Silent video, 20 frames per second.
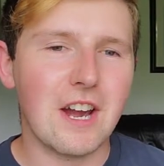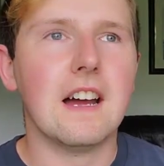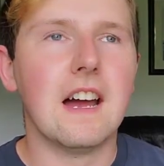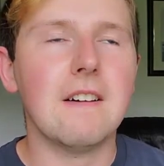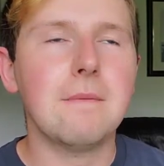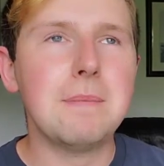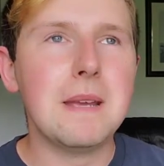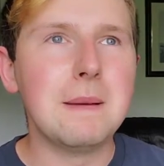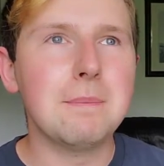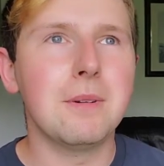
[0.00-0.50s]
of
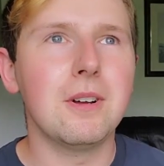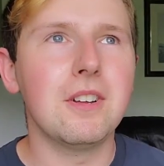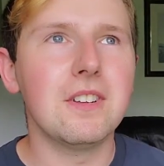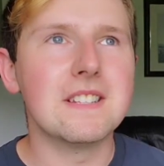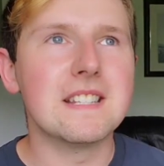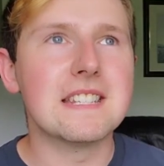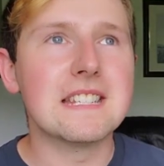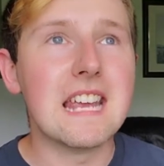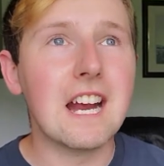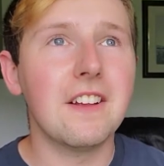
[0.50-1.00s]
people
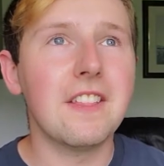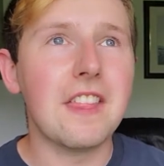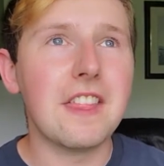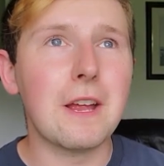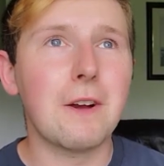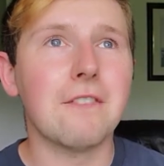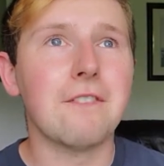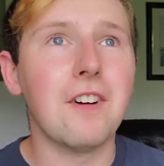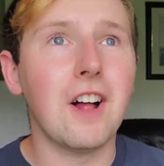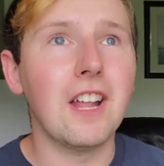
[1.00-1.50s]
scared that
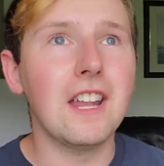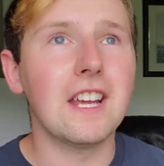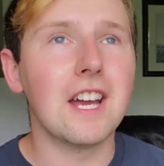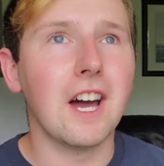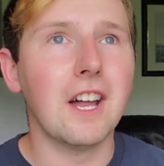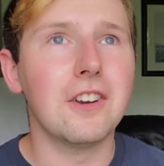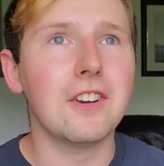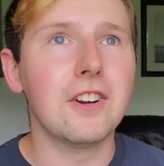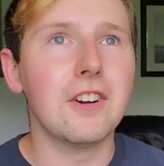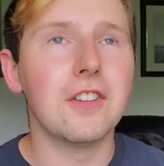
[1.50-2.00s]
they're falling
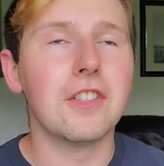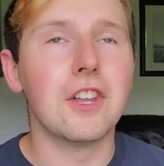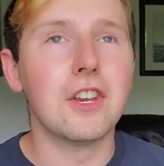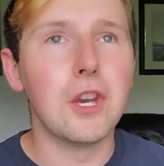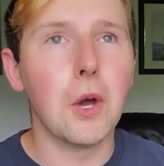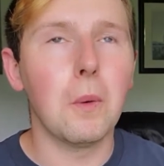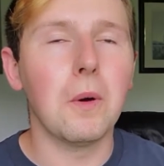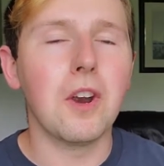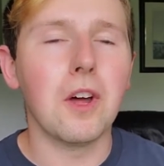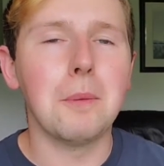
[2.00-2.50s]
under the
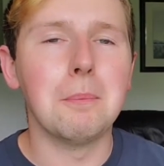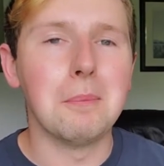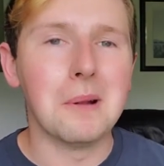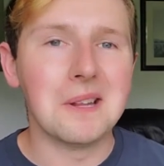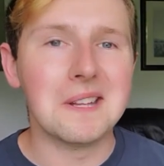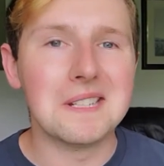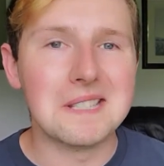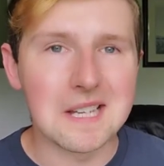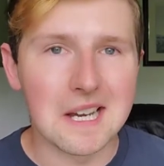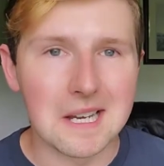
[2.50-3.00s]
know-it-all
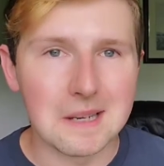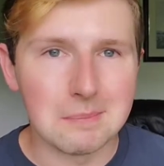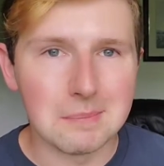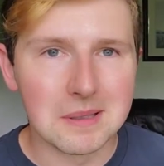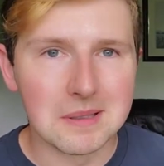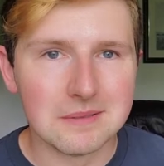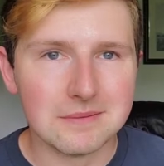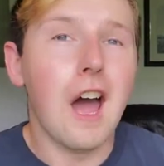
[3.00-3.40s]
bully type.